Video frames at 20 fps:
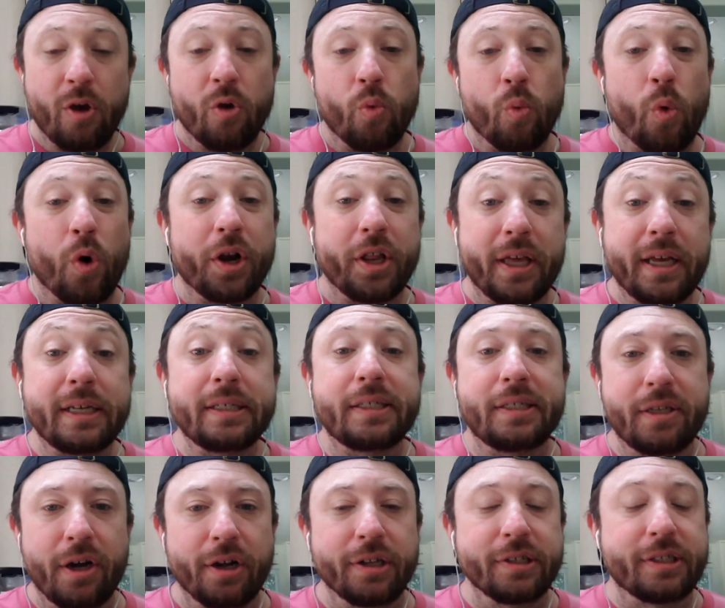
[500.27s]
What he's
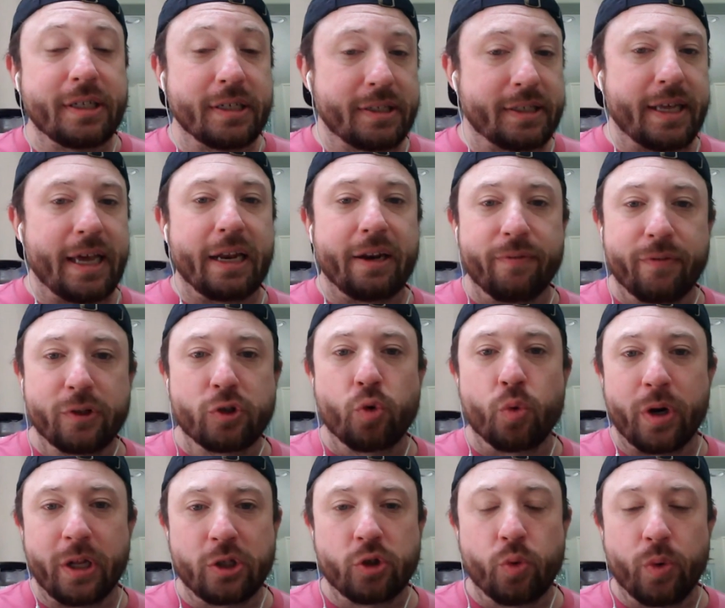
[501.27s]
done since the end of the
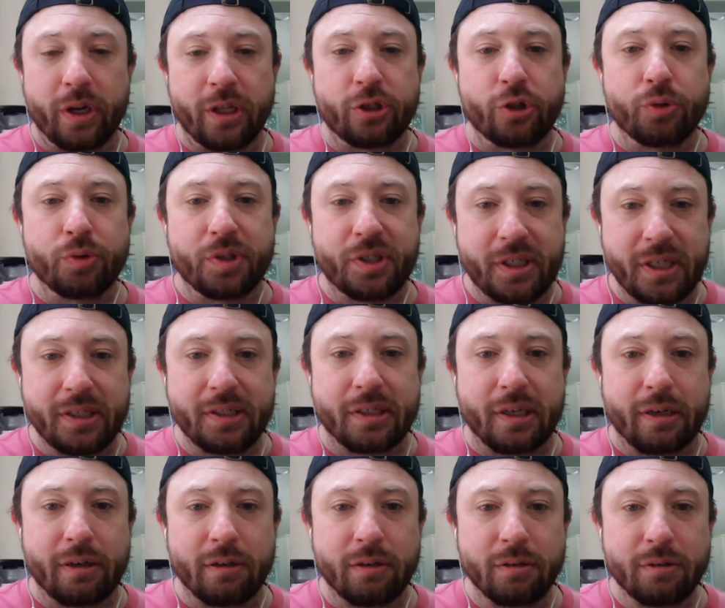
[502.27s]
2022 season